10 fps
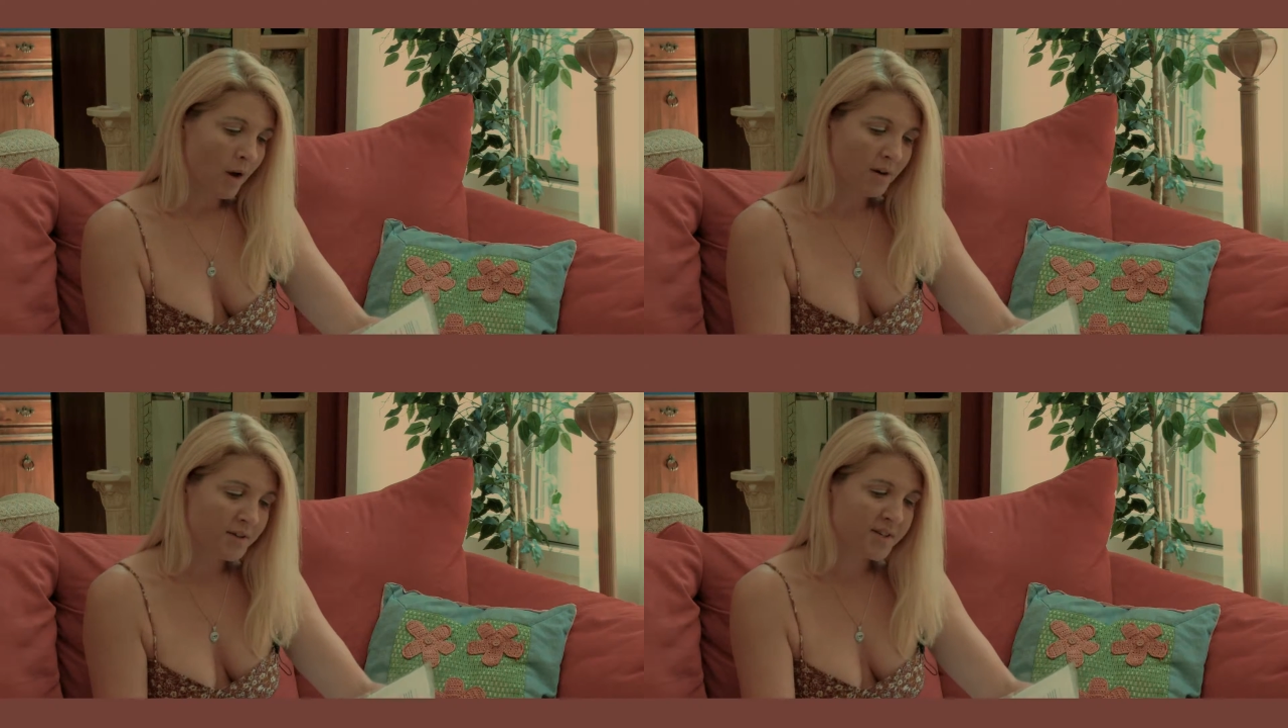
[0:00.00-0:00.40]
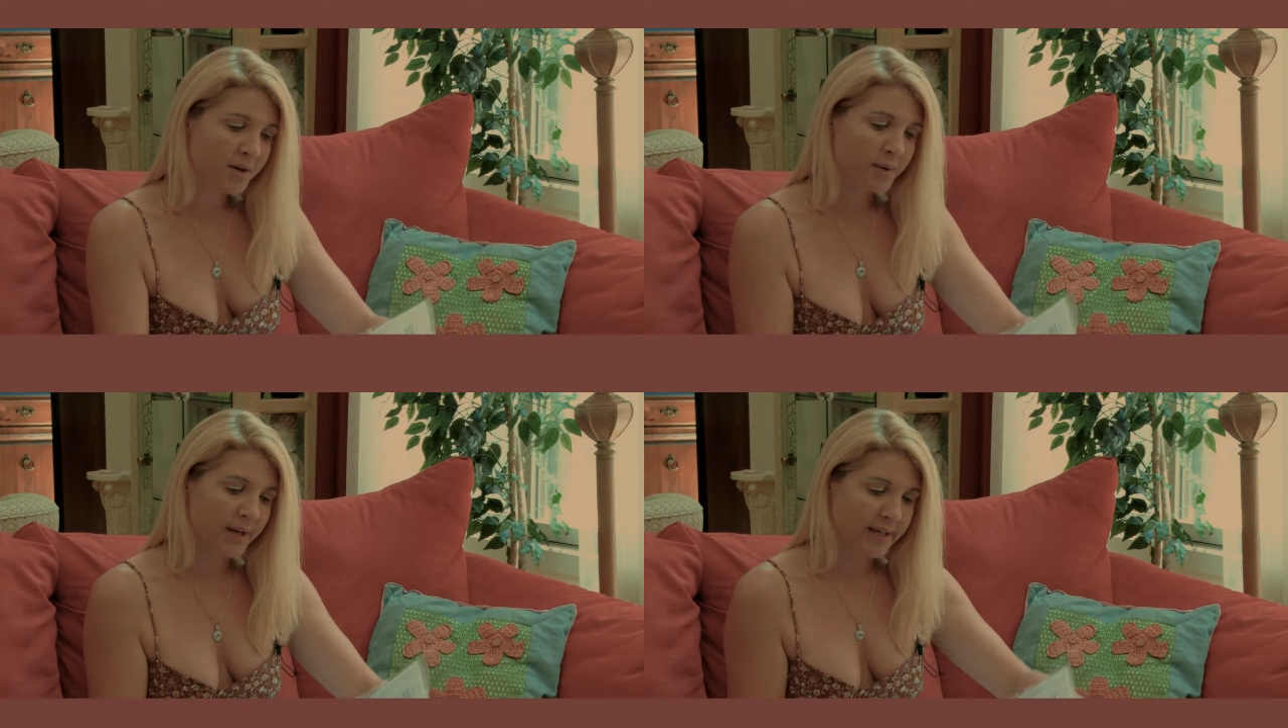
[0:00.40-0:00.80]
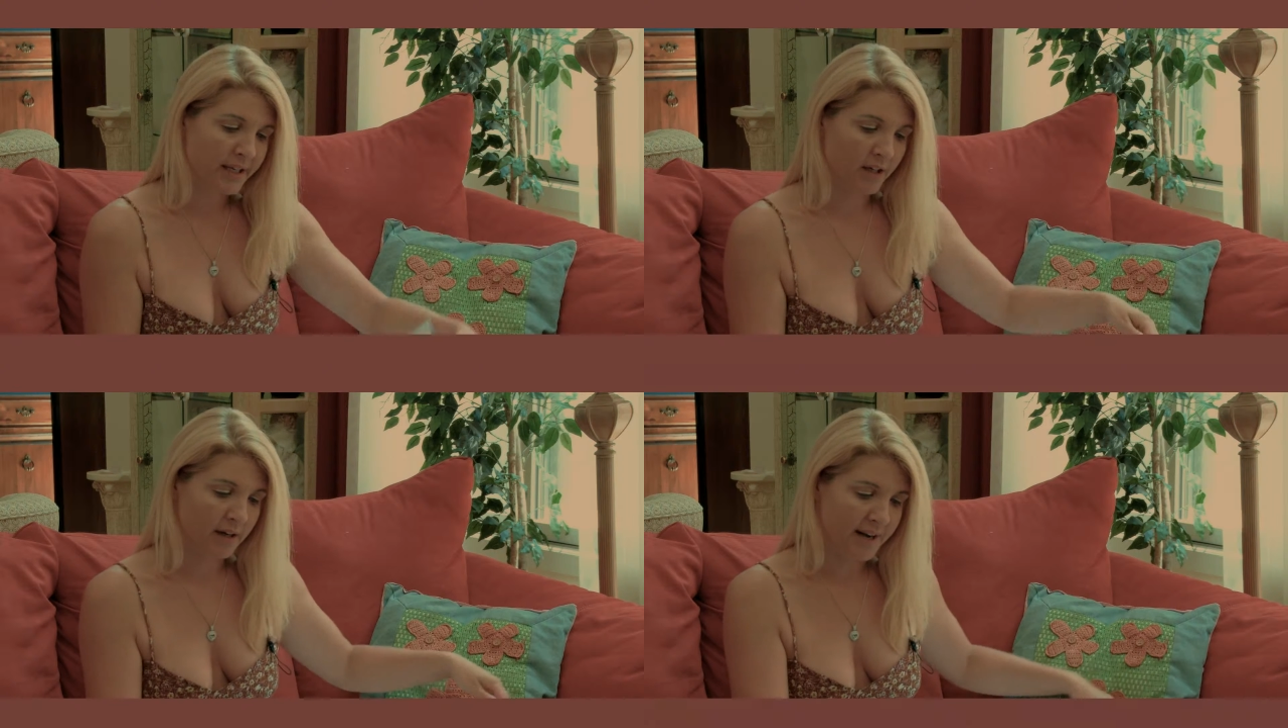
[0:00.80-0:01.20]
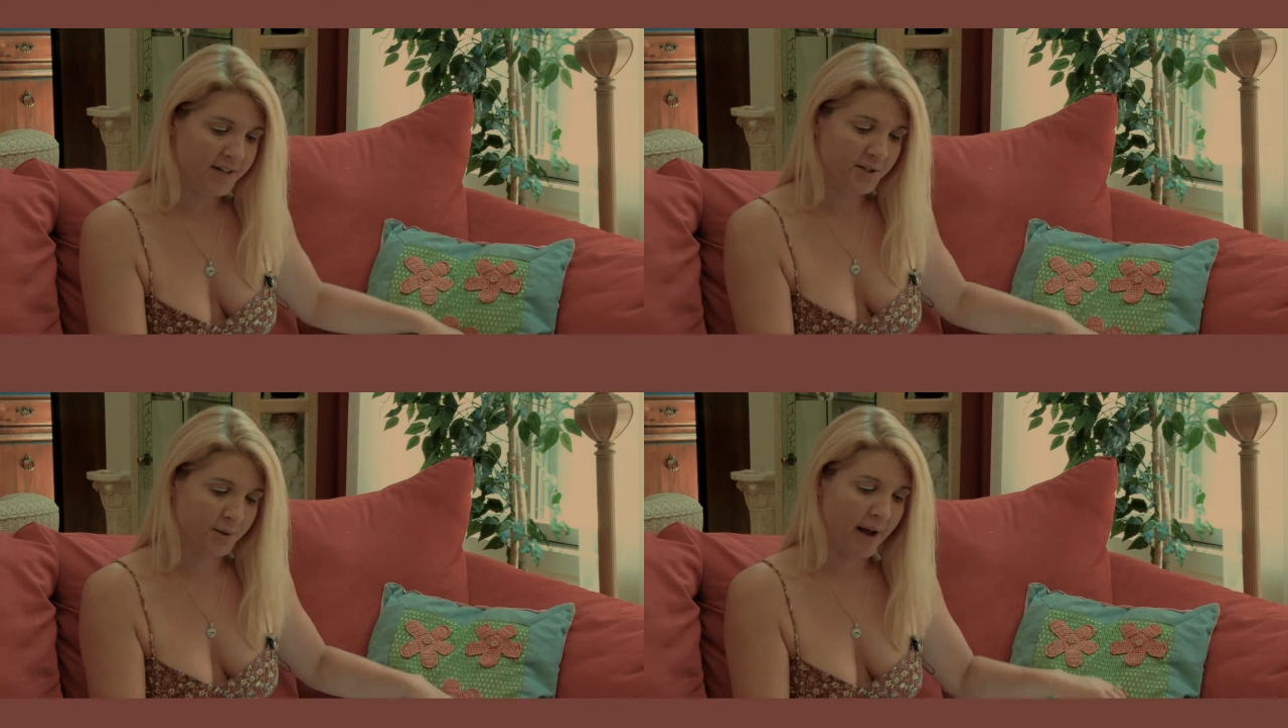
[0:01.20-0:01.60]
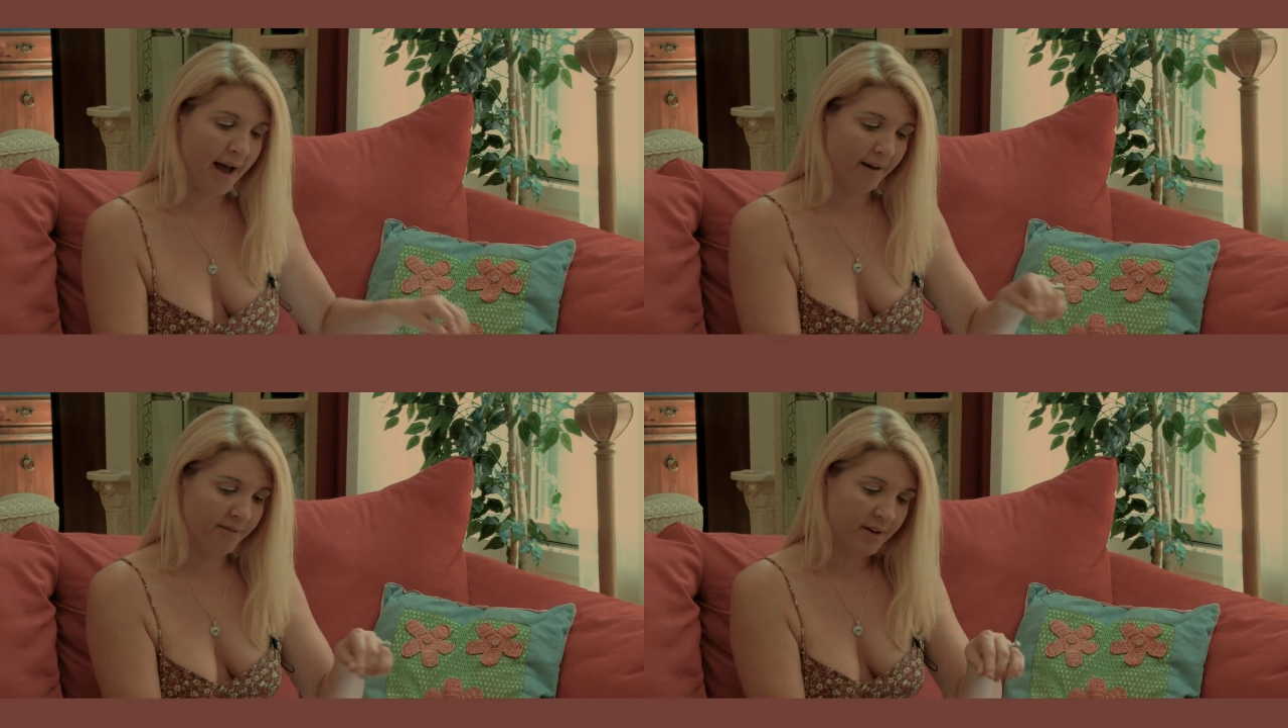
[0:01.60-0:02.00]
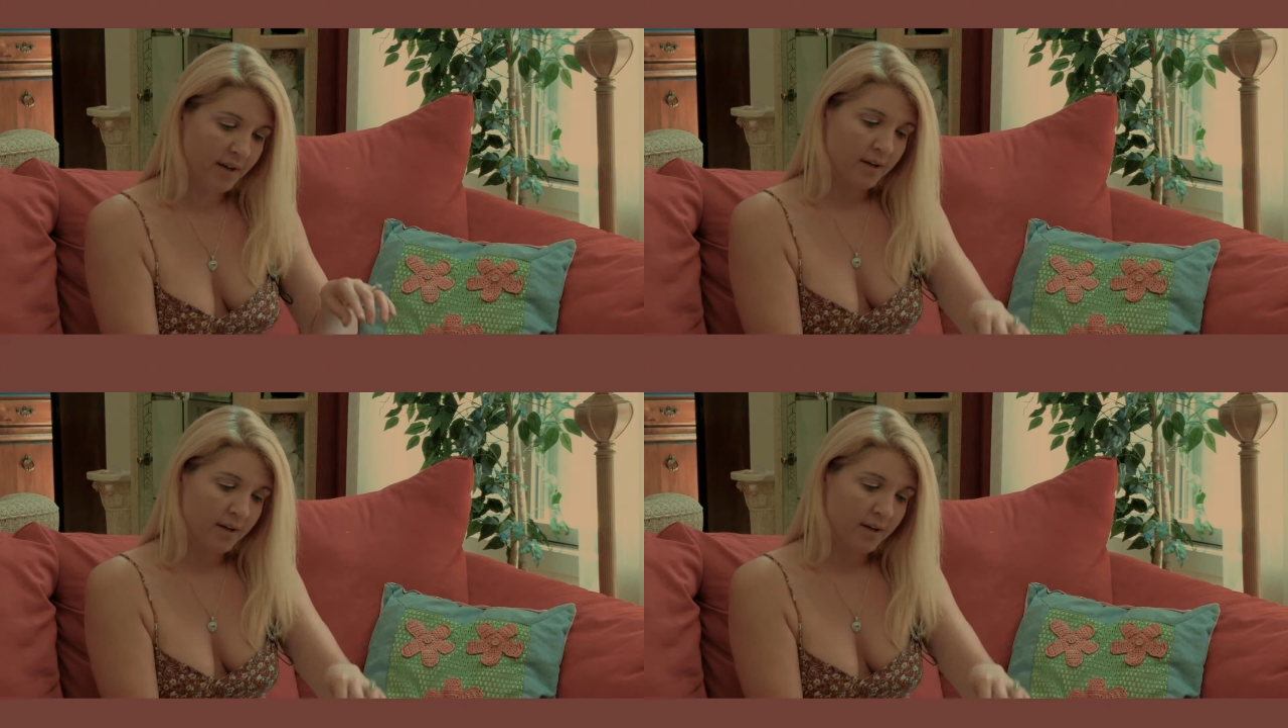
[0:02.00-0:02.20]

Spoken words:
Also in here, I do have,